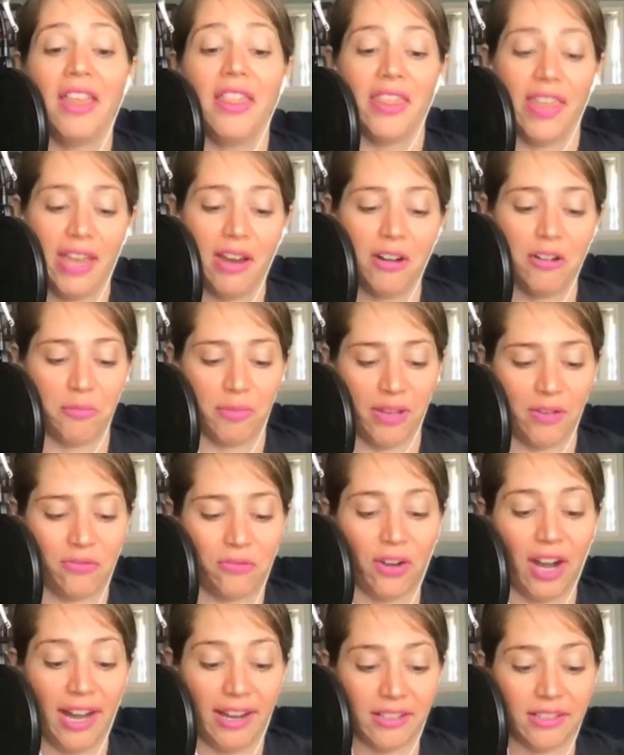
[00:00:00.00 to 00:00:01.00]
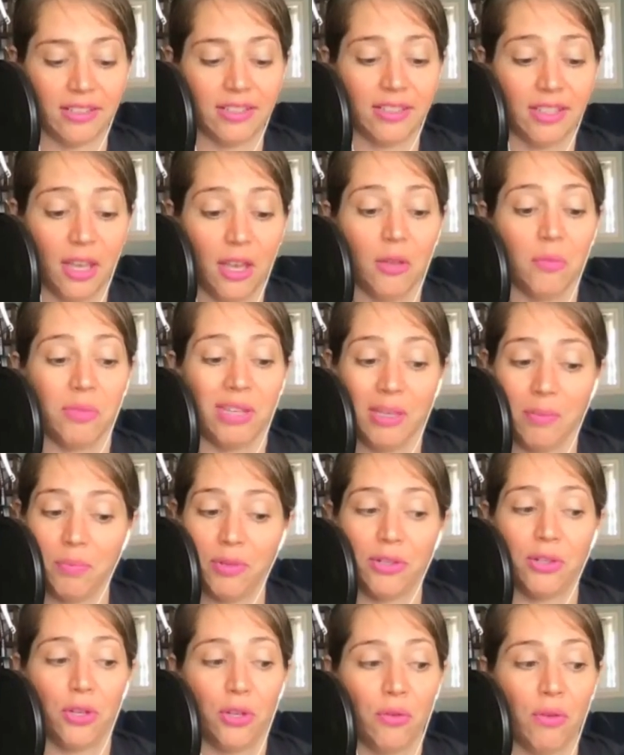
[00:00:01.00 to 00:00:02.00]
They are my friends,
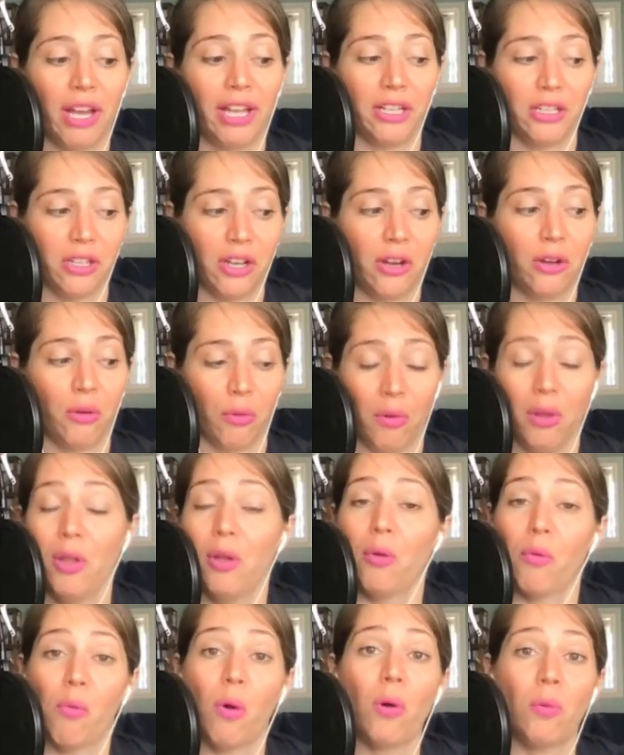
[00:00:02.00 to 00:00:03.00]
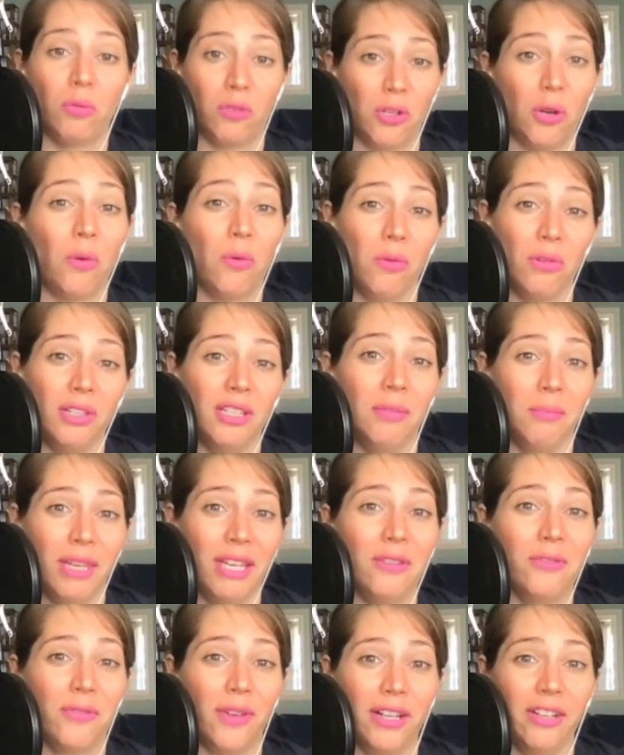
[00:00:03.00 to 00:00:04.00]
people who I know won't totally
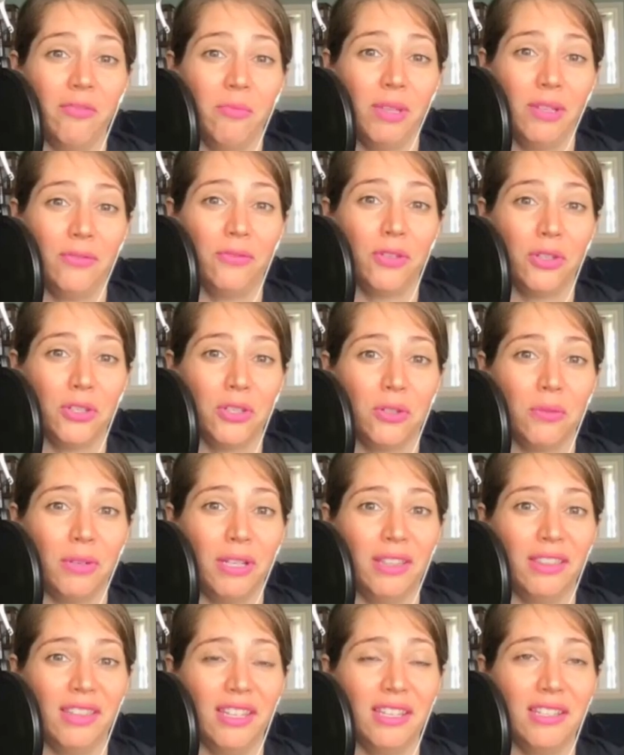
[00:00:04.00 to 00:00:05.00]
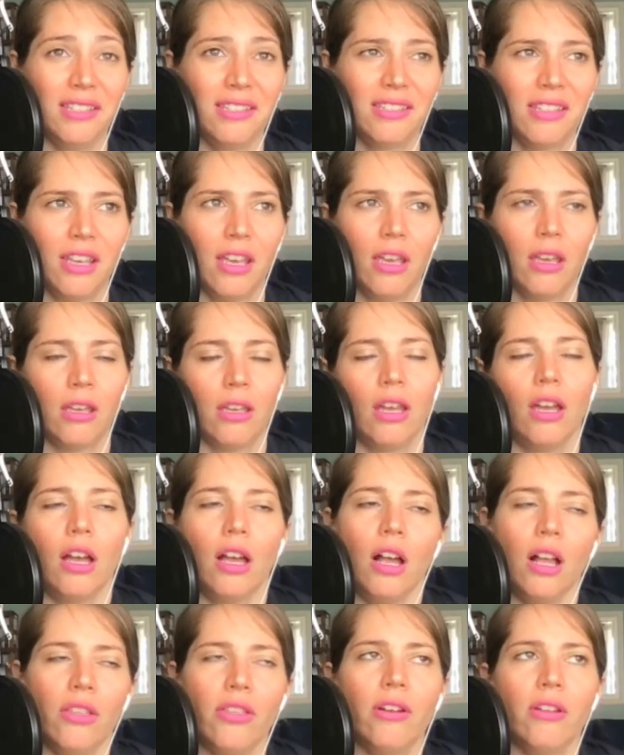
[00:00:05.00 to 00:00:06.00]
make fun of me for doing this,
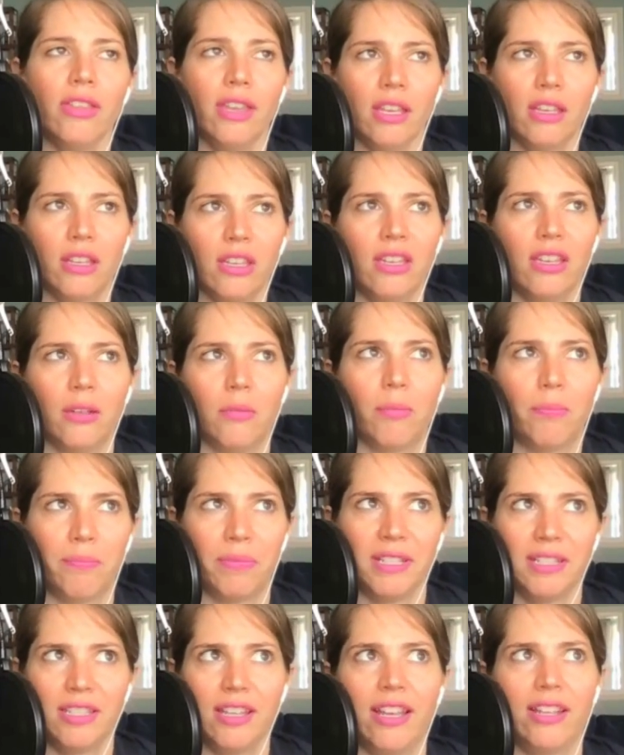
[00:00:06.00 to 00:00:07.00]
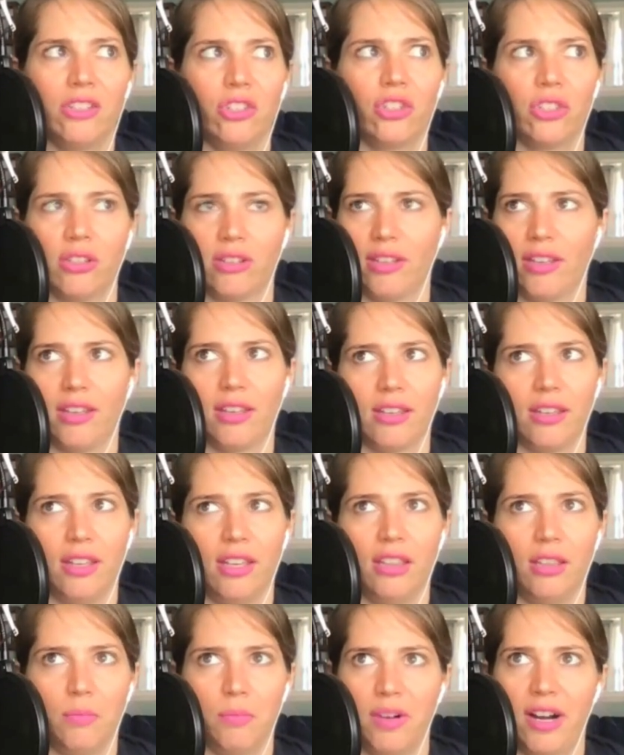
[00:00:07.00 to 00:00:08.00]
although they could, potentially,
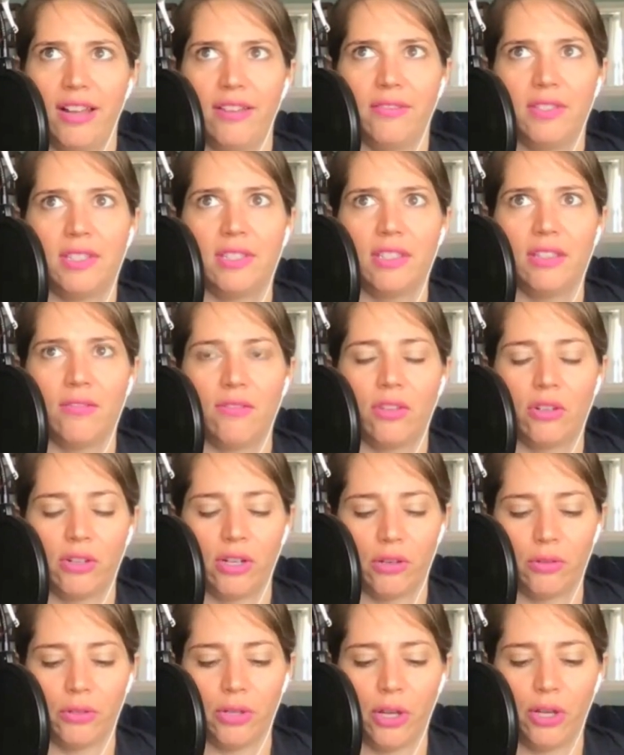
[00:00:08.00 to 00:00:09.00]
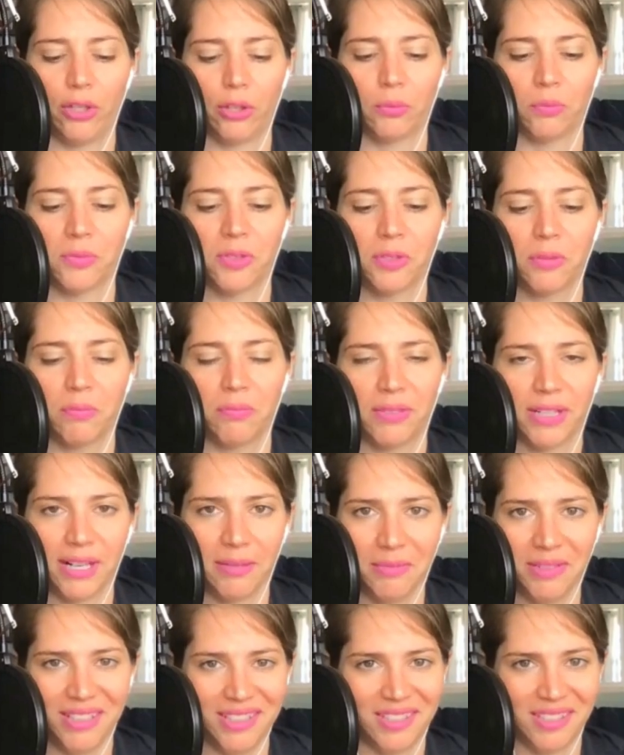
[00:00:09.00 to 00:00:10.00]
in the privacy of their own homes. But I'm
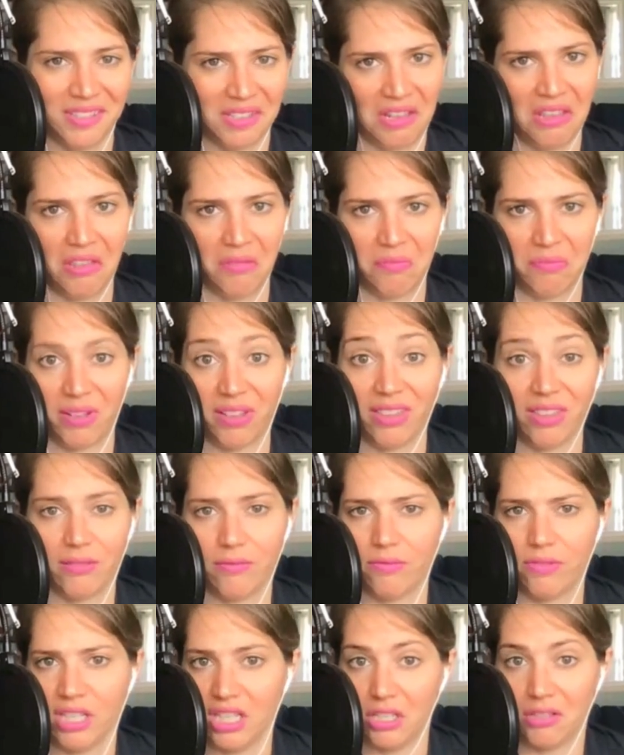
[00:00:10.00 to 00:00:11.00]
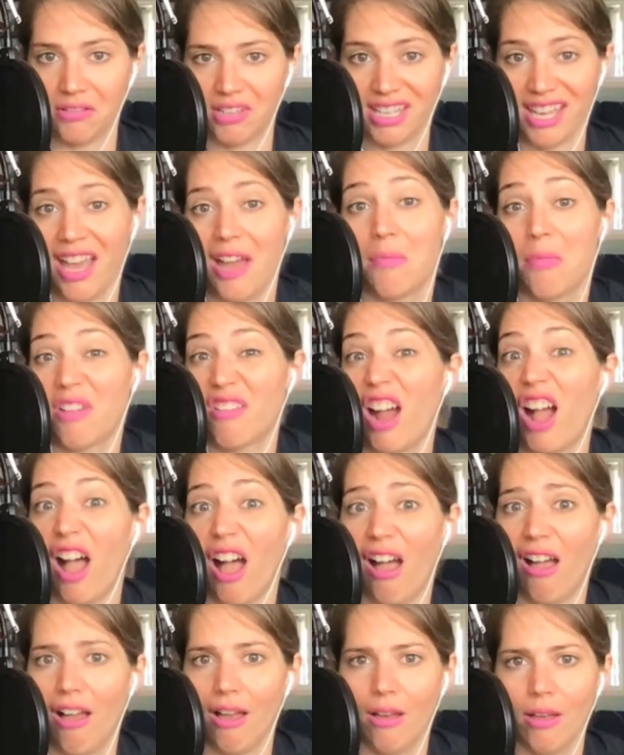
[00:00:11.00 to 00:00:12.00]
gonna see them on the video camera,
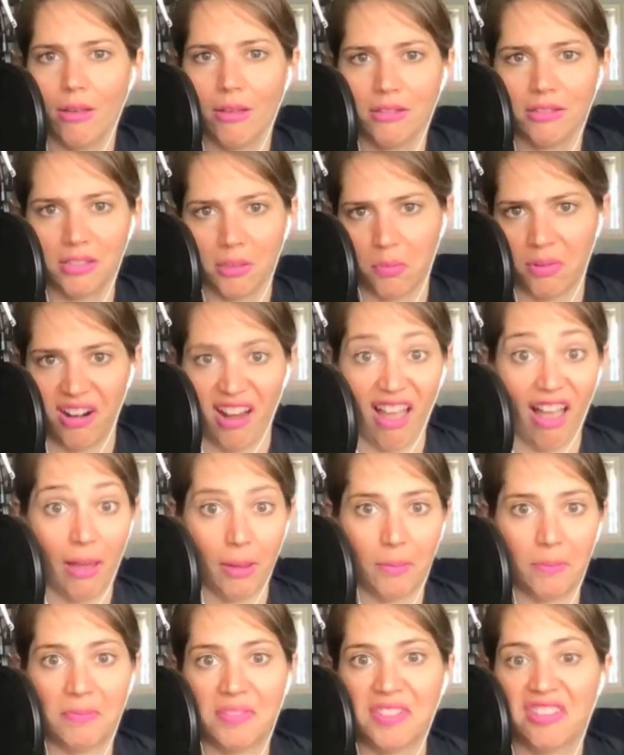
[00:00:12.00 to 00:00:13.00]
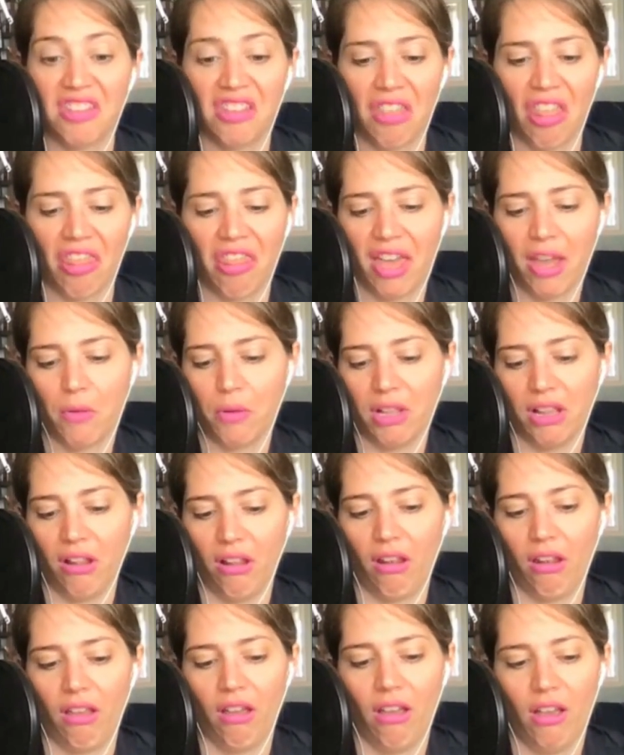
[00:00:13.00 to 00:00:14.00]
so perhaps they
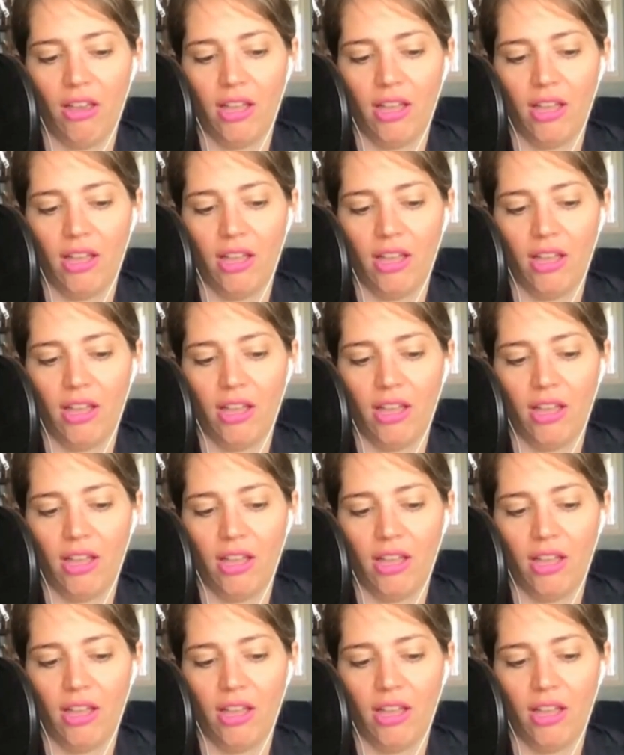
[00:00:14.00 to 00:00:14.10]
will,